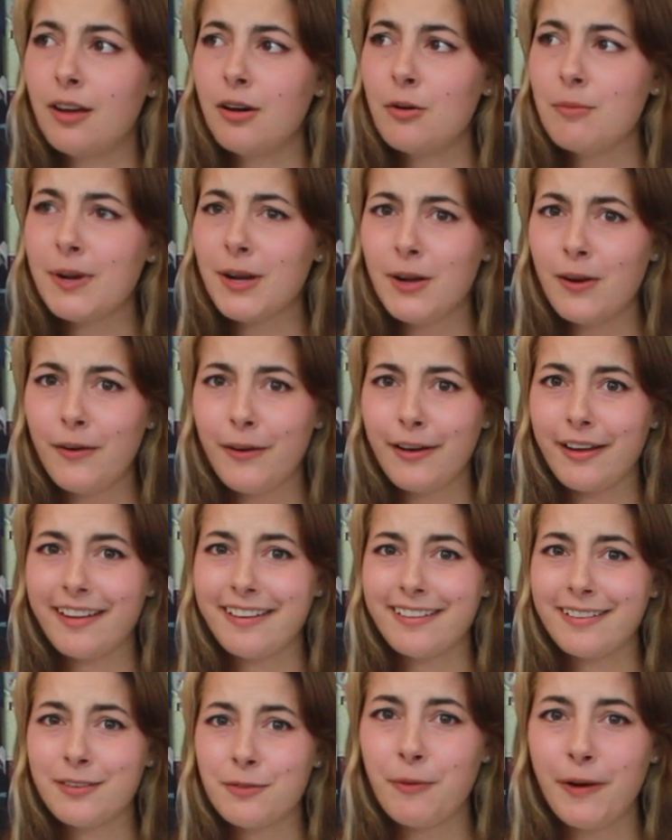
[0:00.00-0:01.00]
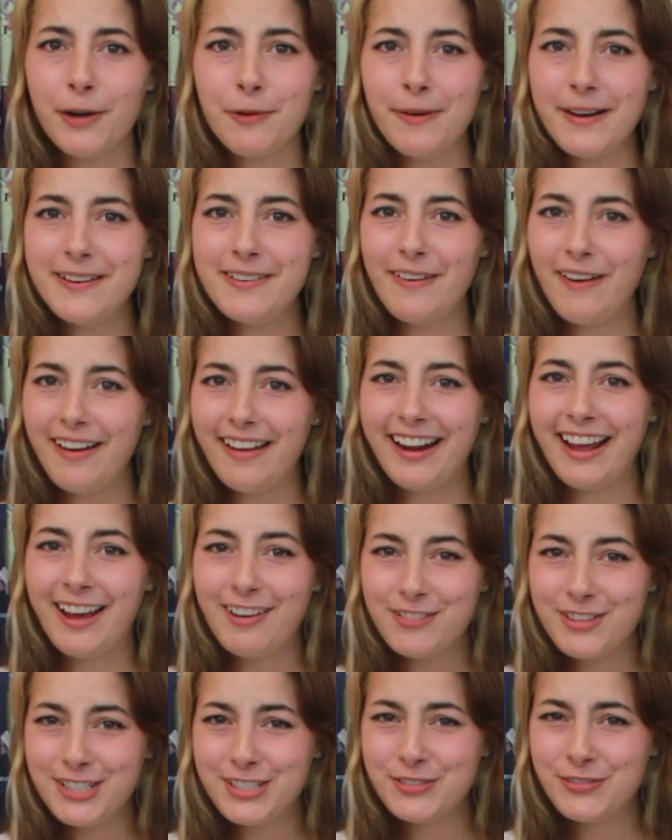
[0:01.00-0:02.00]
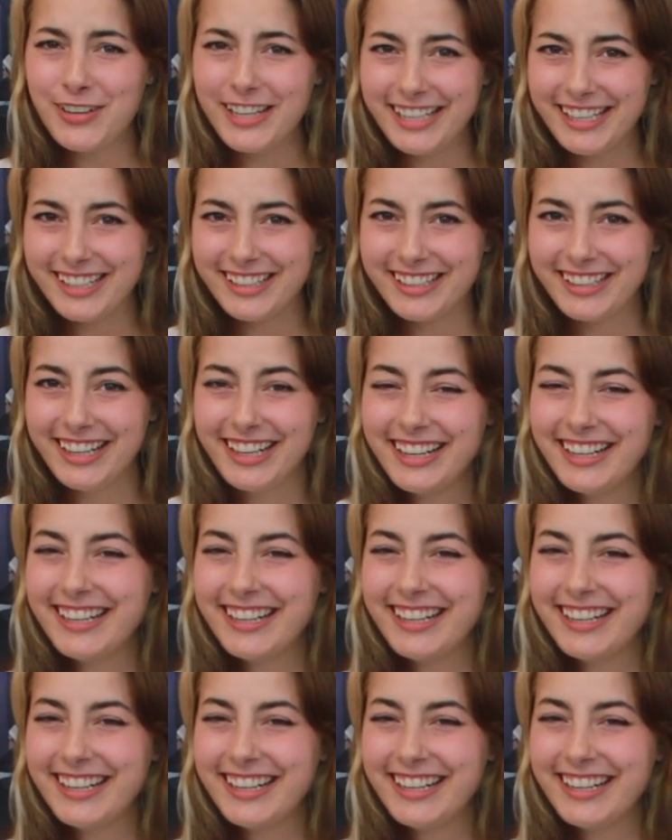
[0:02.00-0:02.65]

oh my god, why do I not have this figure?